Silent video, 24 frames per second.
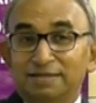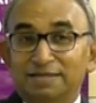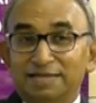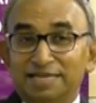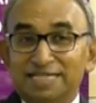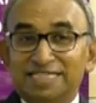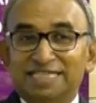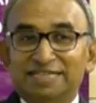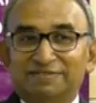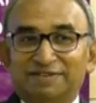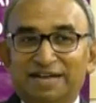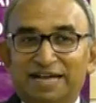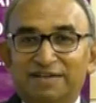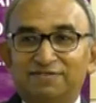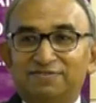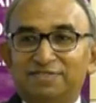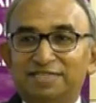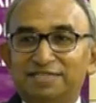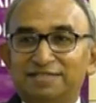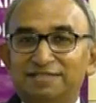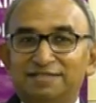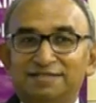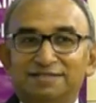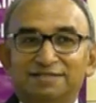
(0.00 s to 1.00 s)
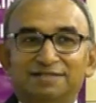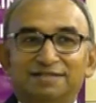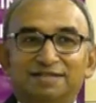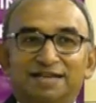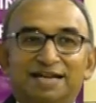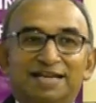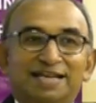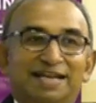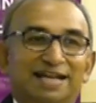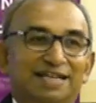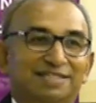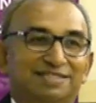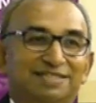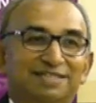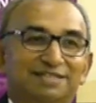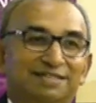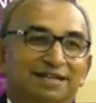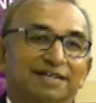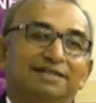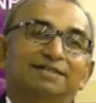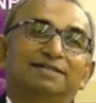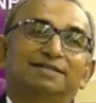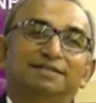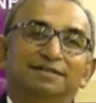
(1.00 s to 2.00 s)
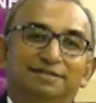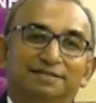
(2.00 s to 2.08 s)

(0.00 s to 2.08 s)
He survives it and he gets it right.